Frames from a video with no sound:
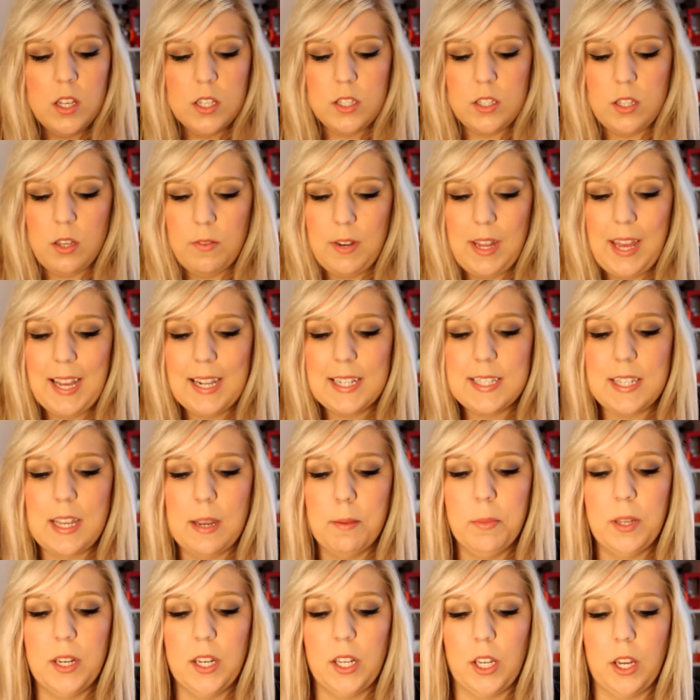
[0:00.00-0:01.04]
So next I'm
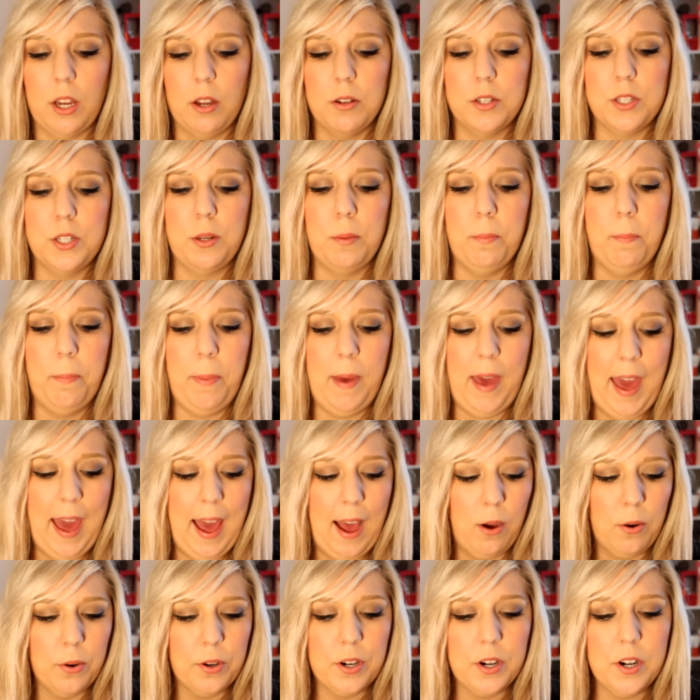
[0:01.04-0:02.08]
going to go to
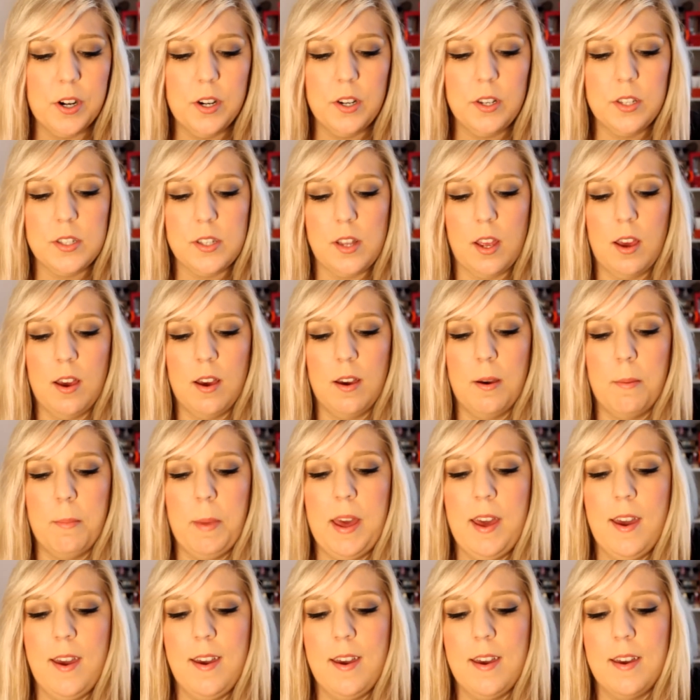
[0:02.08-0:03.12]
powders.
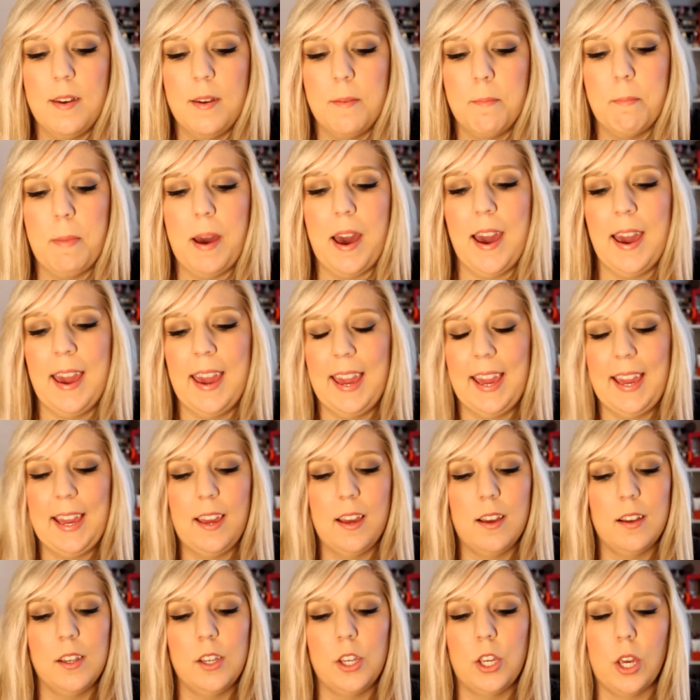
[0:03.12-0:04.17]

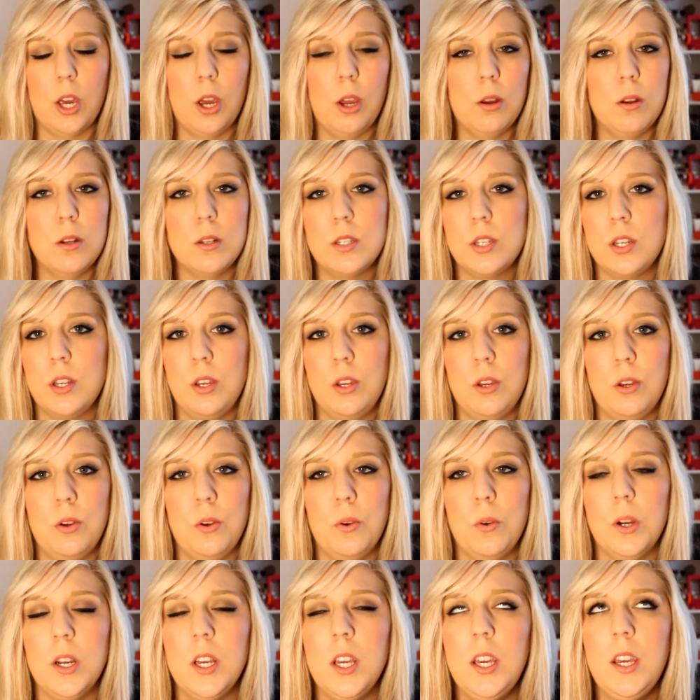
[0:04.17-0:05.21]
My
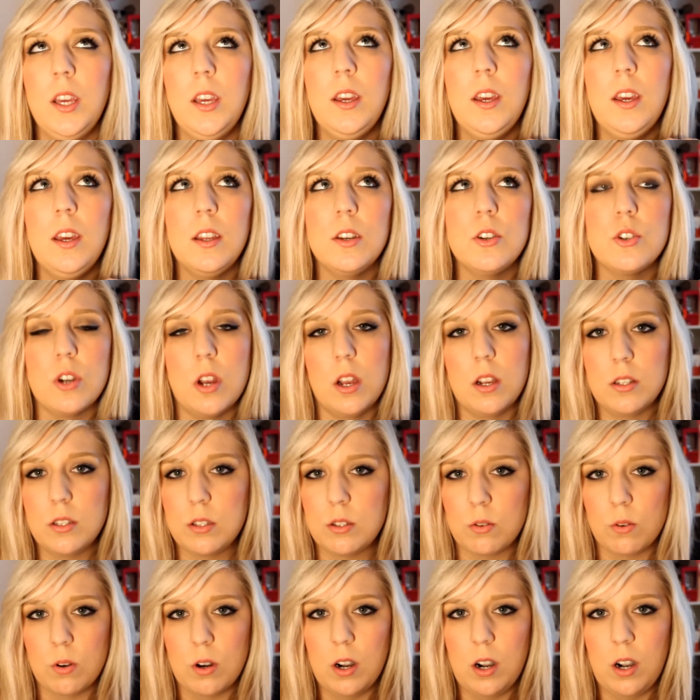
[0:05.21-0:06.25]
go-to
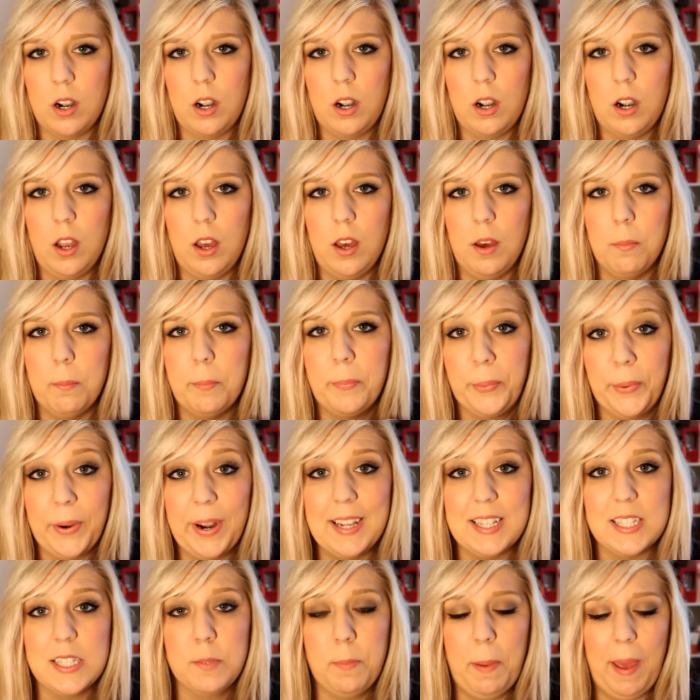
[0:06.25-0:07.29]
drugstore
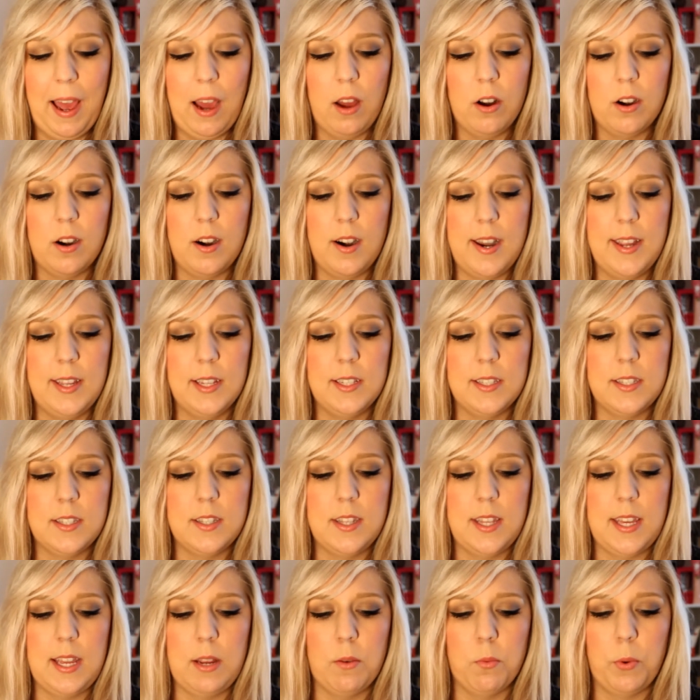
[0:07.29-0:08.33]
pressed powder is
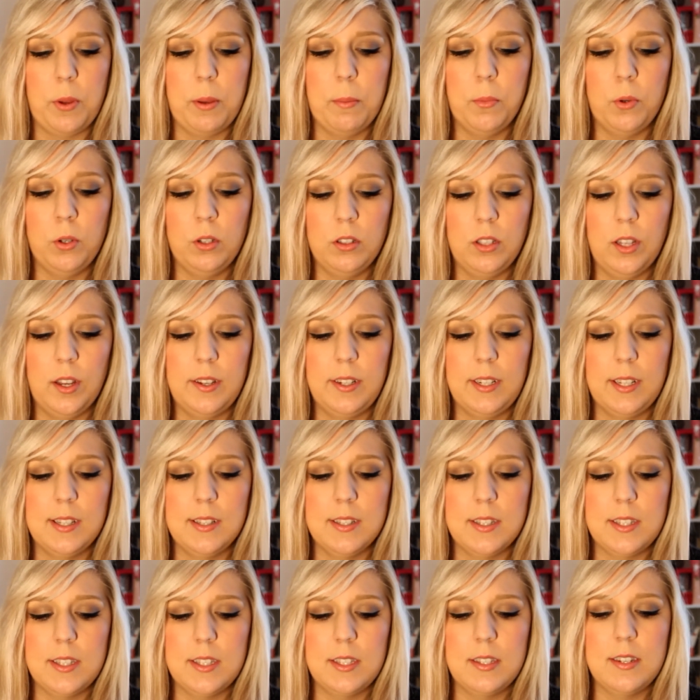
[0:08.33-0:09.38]
the Rimmel London
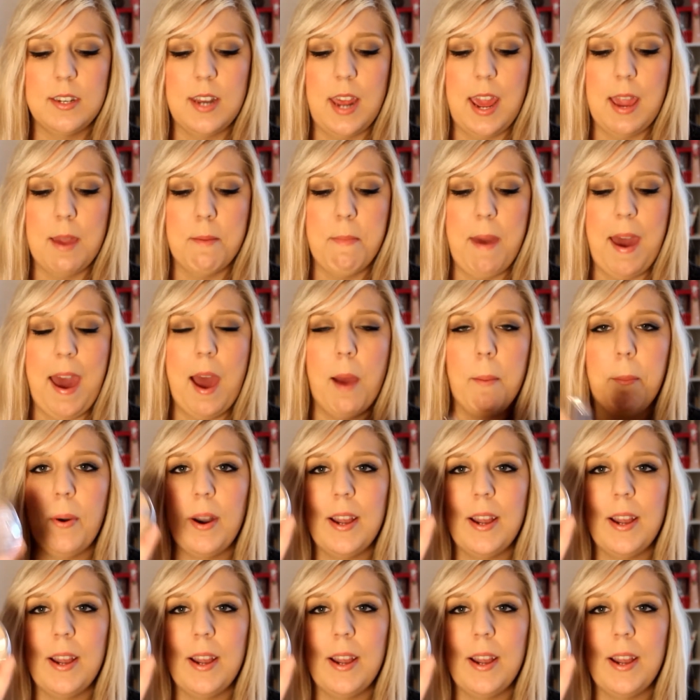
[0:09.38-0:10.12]
Stay Matte